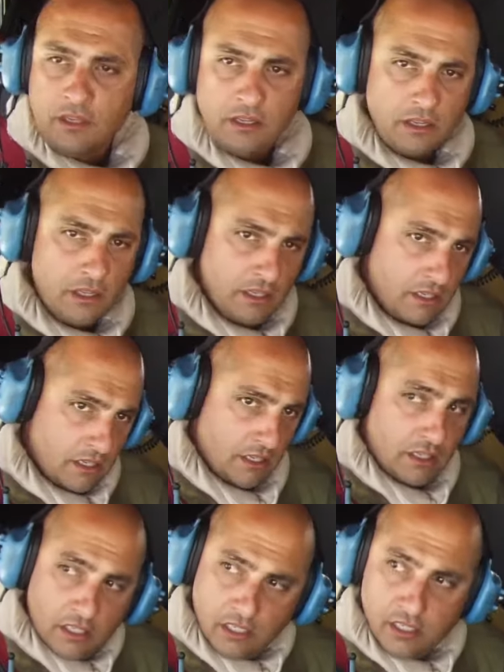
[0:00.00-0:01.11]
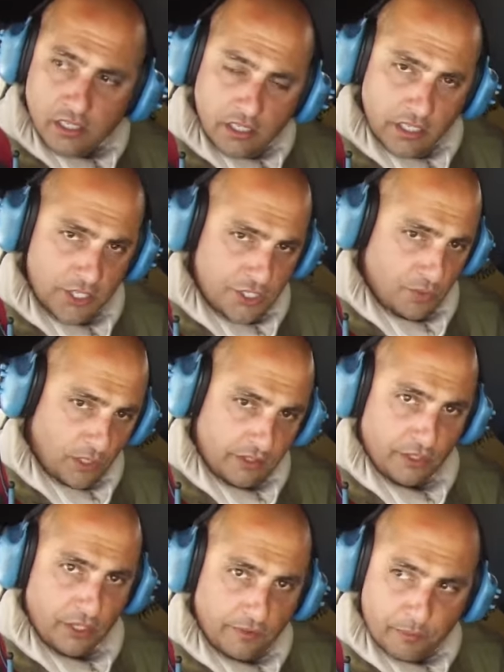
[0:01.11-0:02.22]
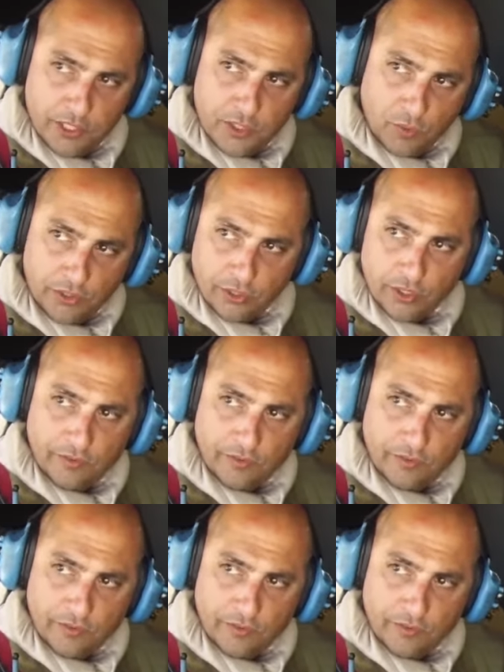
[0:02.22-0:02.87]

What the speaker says: to do in a short amount of time, especially if you're at